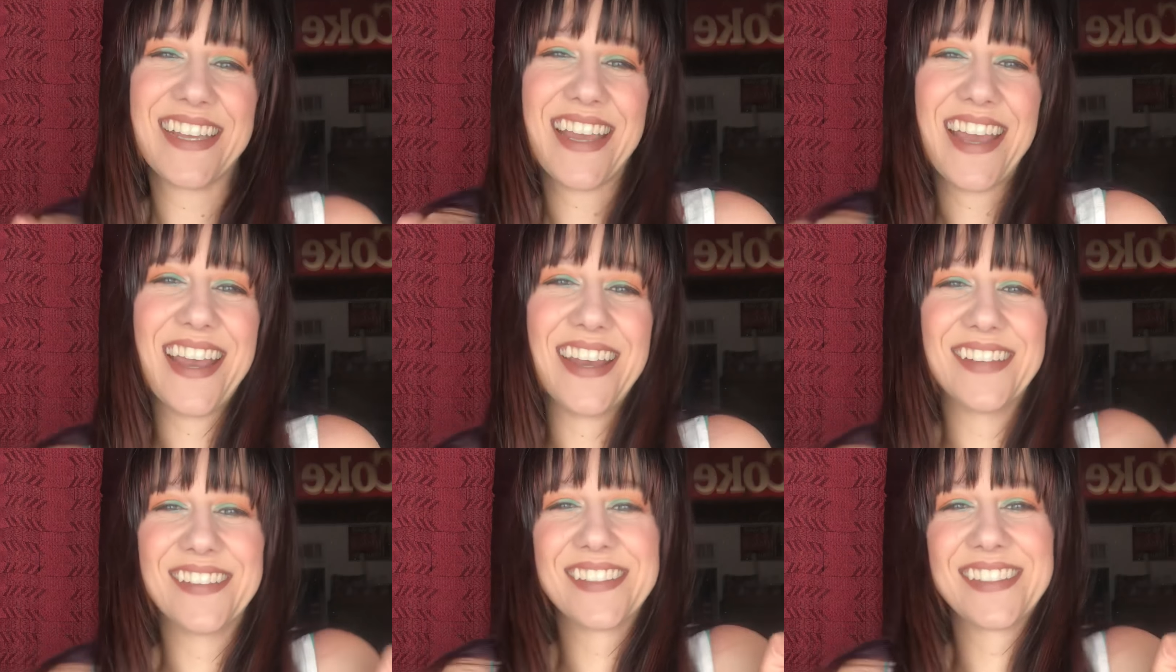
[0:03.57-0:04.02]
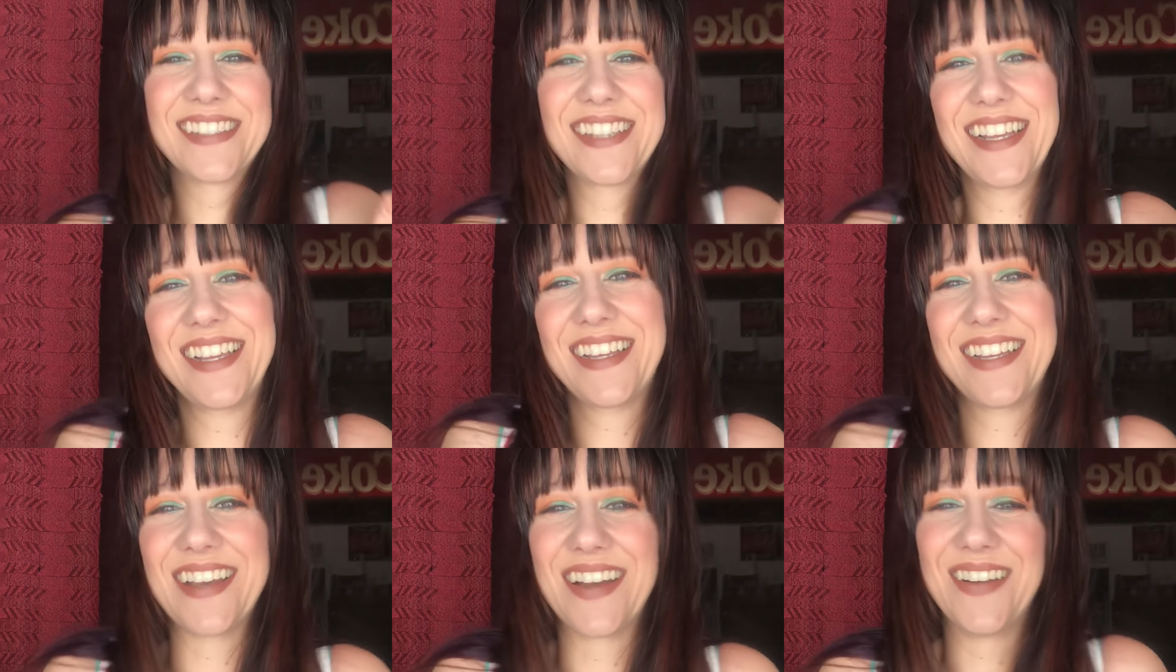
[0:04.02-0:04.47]
how's
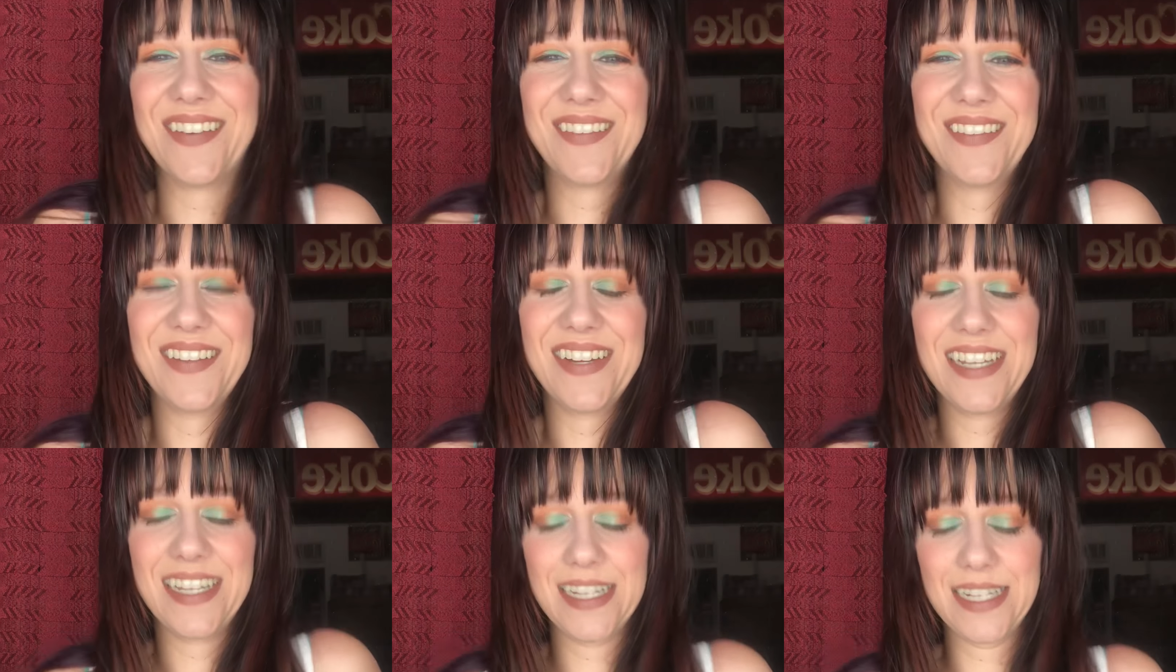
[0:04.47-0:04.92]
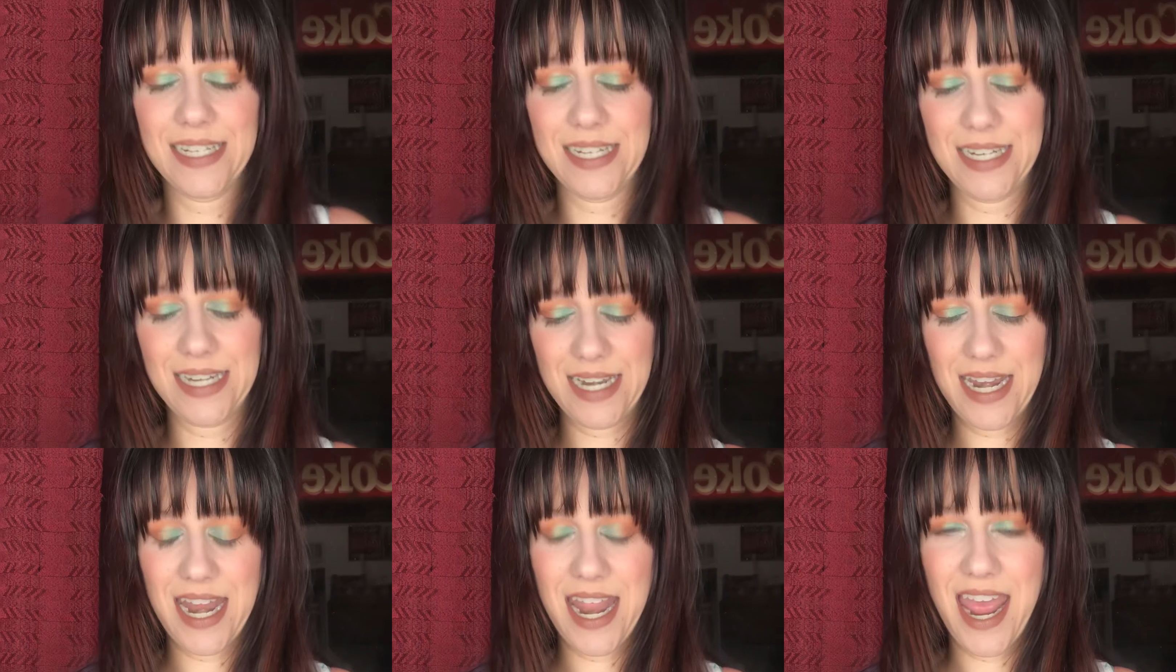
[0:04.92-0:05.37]
it going?
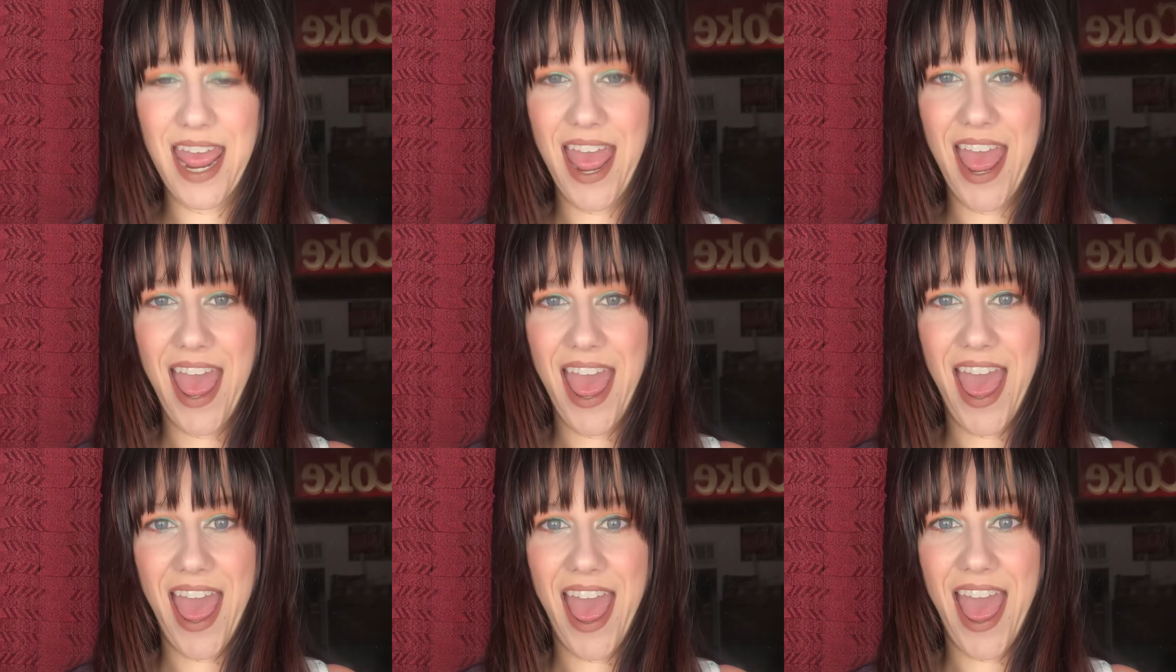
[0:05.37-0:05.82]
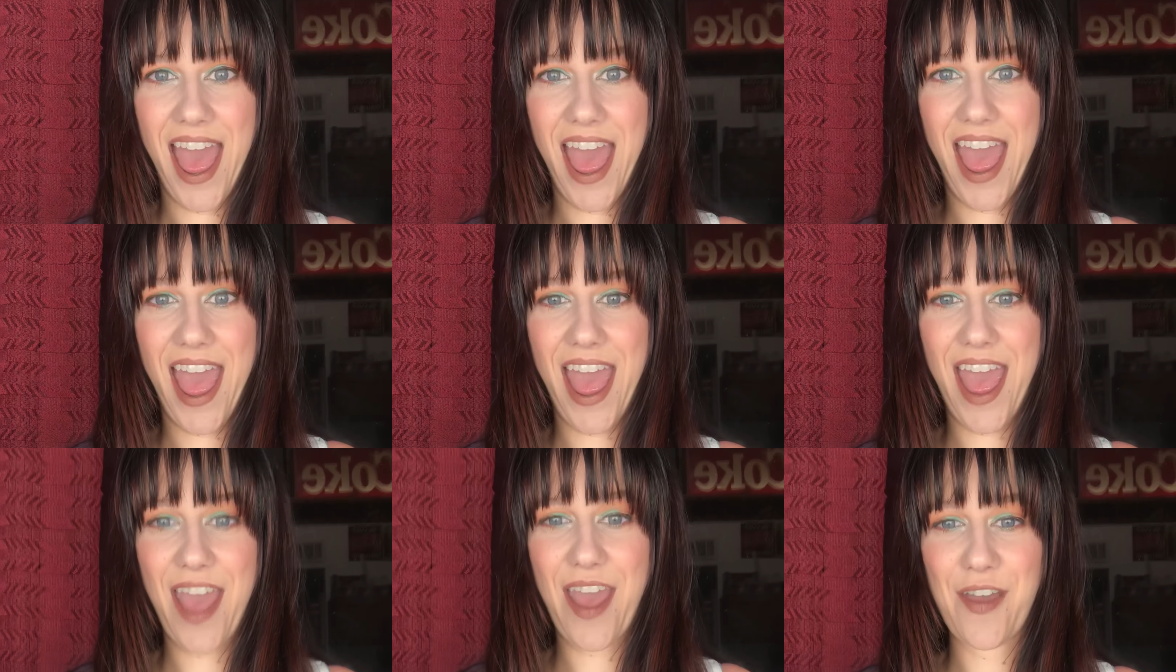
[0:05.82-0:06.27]

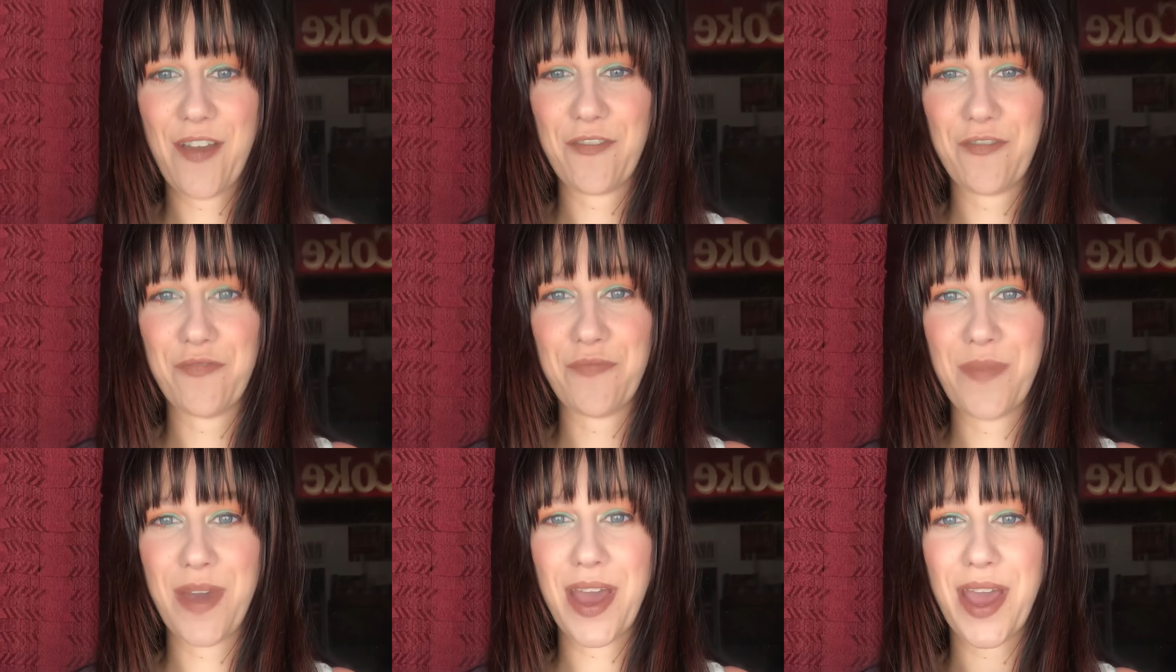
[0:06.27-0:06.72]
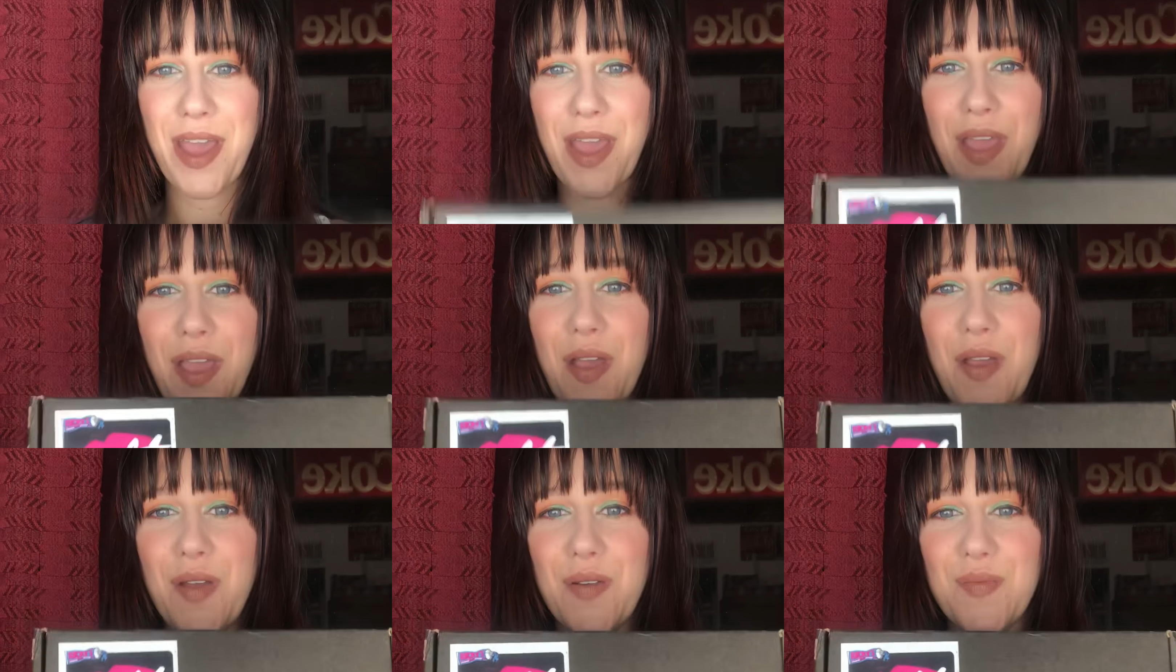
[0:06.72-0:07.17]
I have
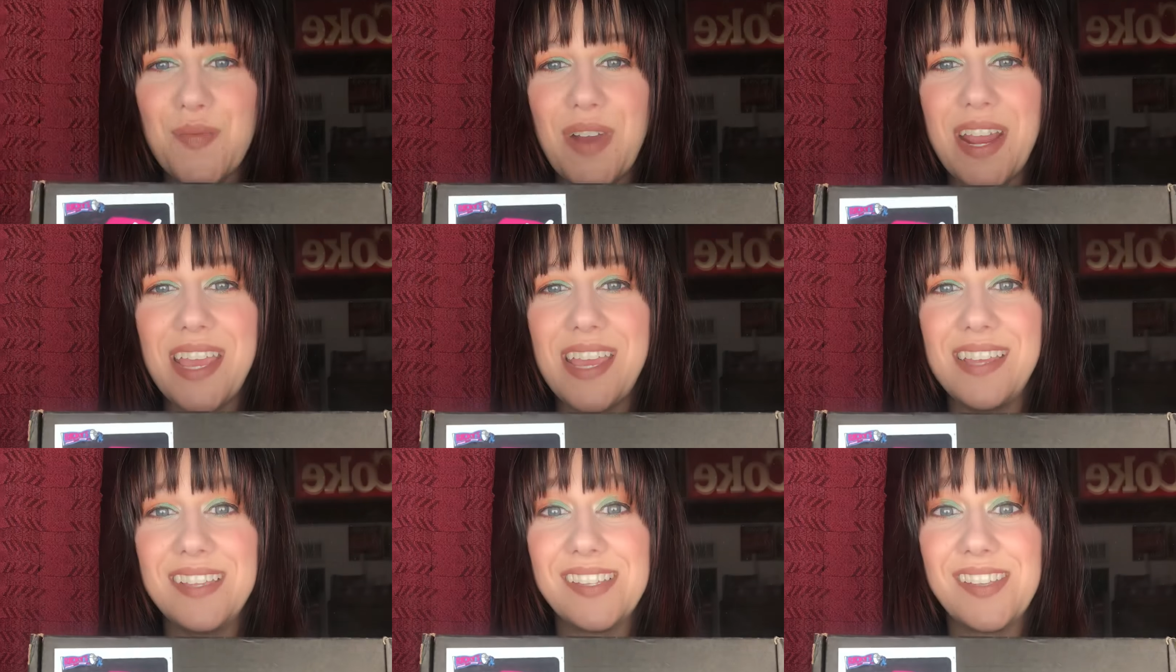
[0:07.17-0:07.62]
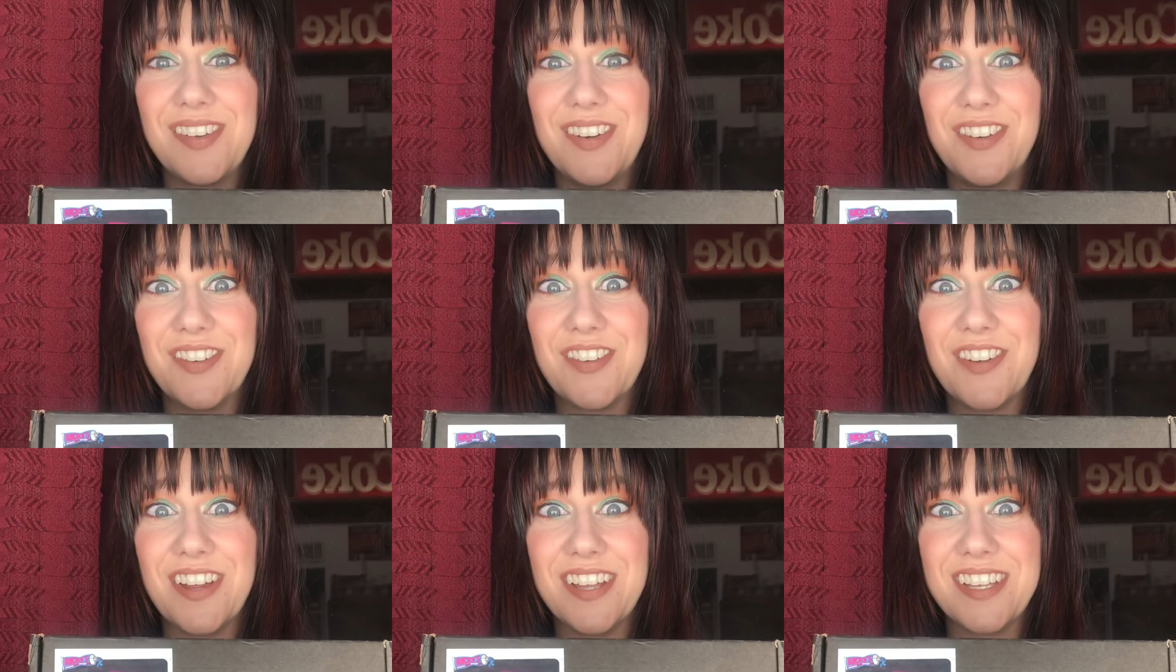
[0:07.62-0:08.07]
my Ricky's
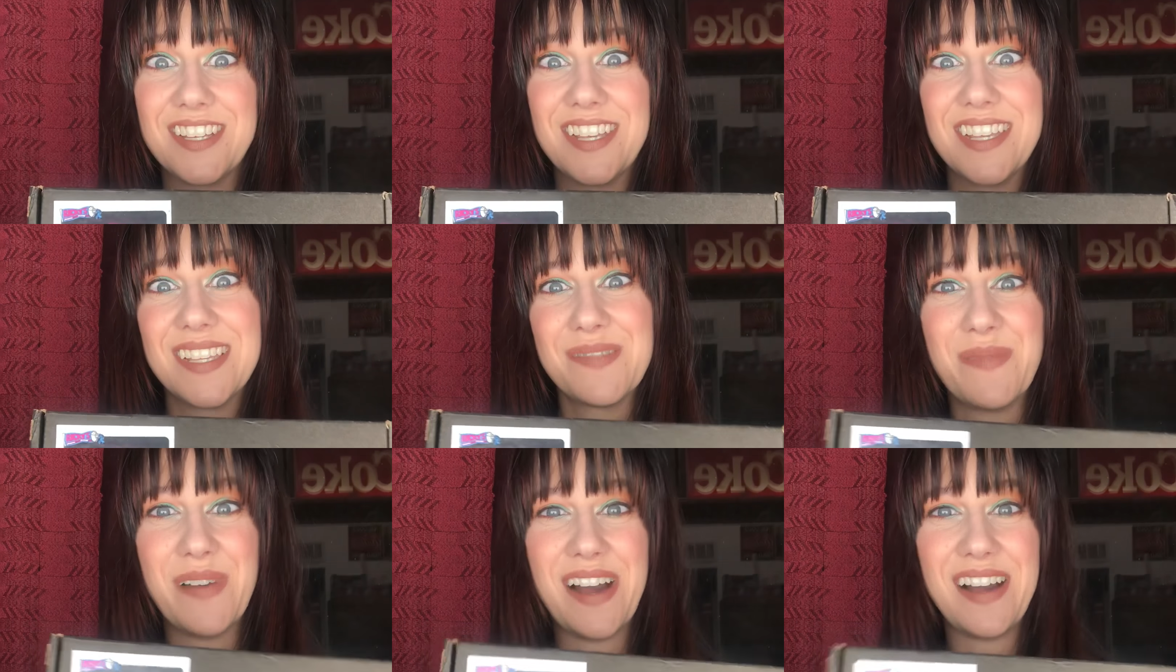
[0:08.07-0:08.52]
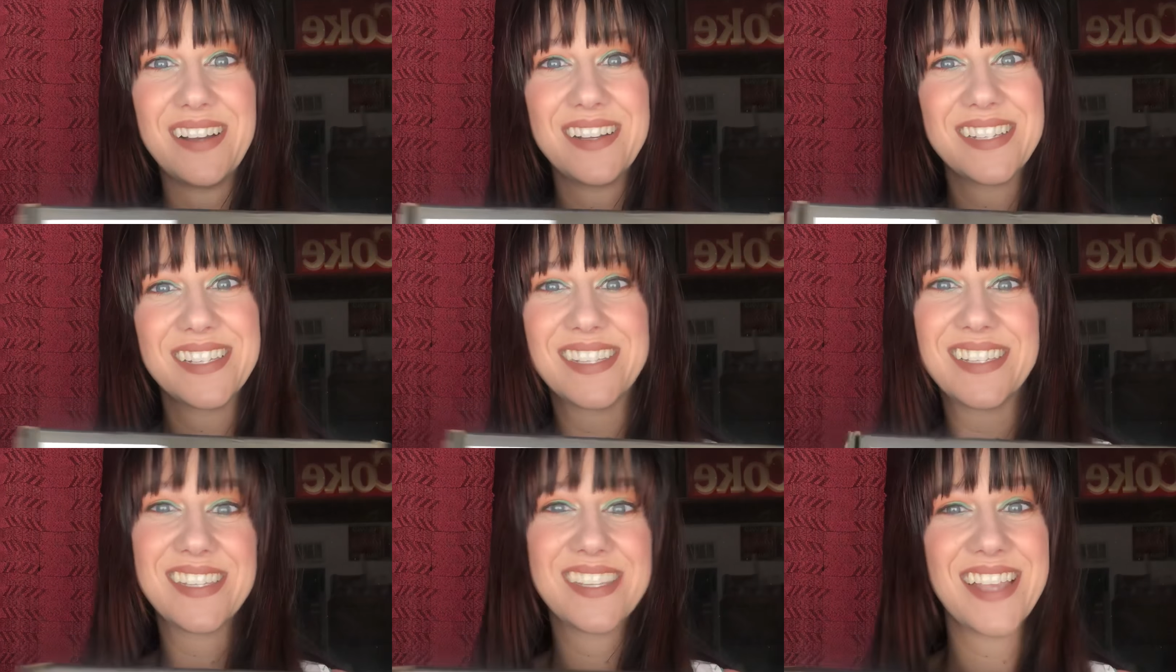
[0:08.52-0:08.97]
Cult Crushes
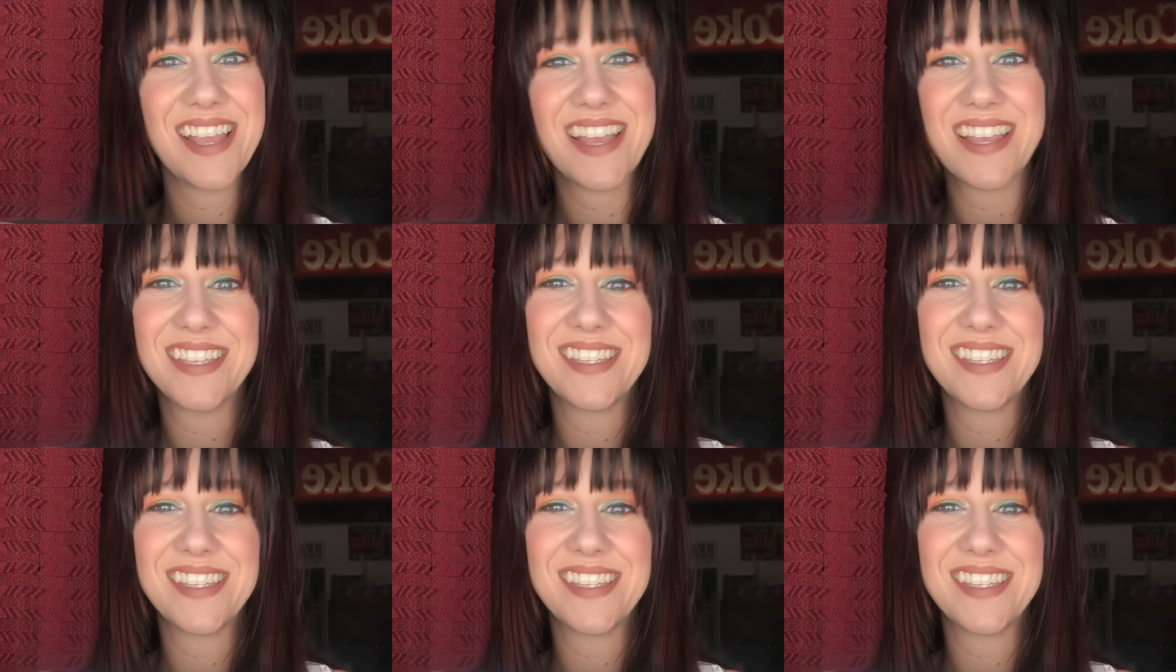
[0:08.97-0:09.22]
box